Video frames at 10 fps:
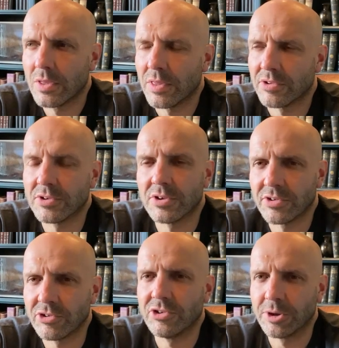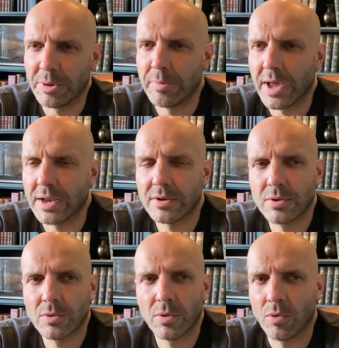there's a decision to be made
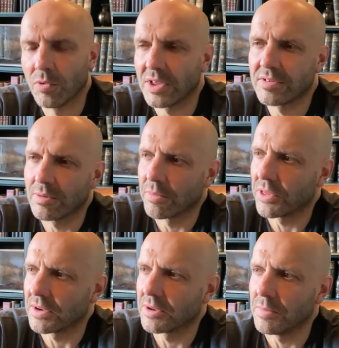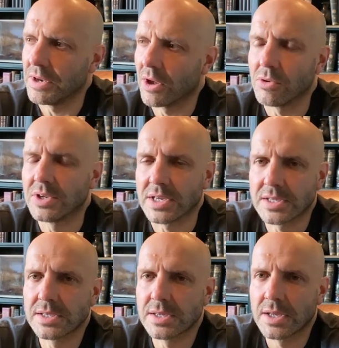or there's something to be
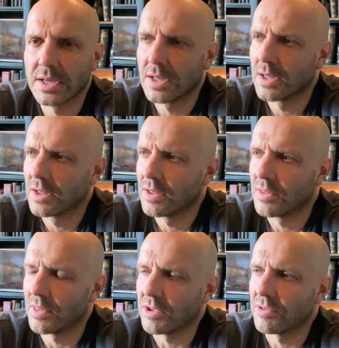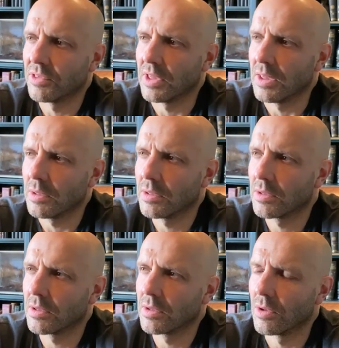noticed. There's the
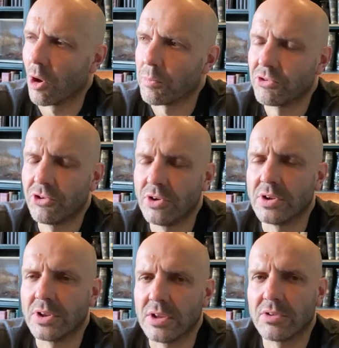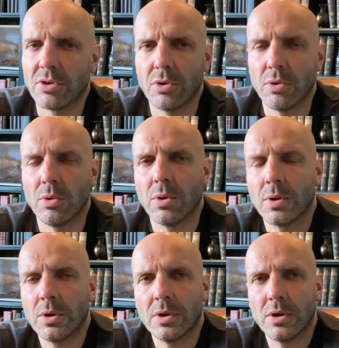opportunity to
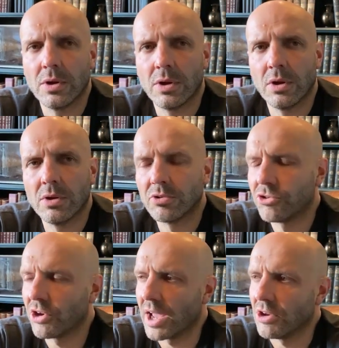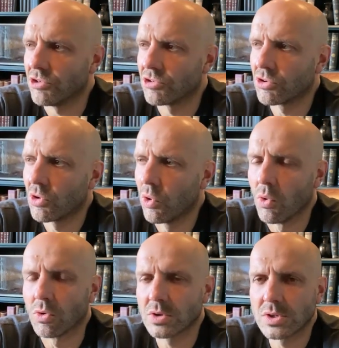change
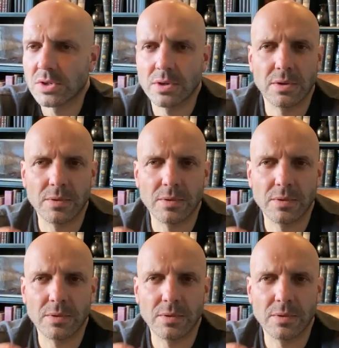course,